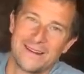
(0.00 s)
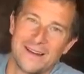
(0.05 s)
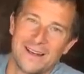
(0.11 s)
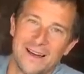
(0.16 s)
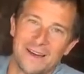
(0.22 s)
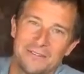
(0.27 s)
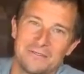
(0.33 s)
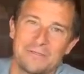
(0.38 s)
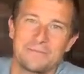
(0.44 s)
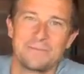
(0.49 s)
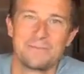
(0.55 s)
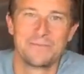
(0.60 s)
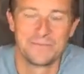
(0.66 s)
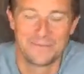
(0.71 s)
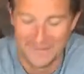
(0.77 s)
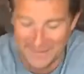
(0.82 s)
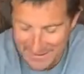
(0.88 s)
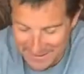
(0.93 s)

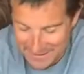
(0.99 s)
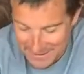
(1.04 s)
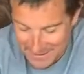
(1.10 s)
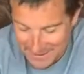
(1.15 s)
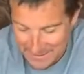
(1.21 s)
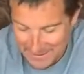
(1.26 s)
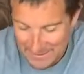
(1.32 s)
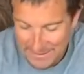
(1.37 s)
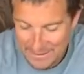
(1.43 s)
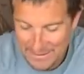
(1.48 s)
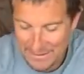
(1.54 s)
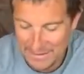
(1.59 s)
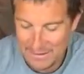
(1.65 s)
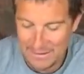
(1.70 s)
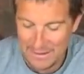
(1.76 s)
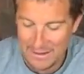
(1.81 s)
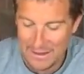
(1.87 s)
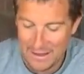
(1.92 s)
life.
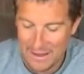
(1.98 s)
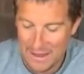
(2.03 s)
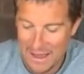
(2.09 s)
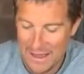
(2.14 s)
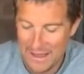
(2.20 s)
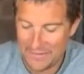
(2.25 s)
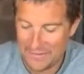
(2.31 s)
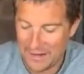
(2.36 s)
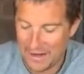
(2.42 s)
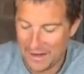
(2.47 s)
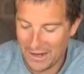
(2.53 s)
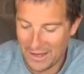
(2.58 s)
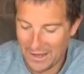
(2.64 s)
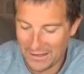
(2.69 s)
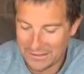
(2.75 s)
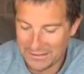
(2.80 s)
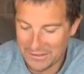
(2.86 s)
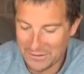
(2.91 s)
And the
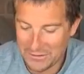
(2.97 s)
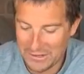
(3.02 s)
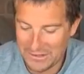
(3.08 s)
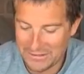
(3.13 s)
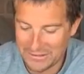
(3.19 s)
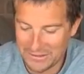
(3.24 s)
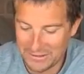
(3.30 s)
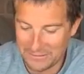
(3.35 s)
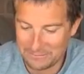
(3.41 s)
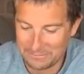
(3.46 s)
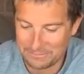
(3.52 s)
last question.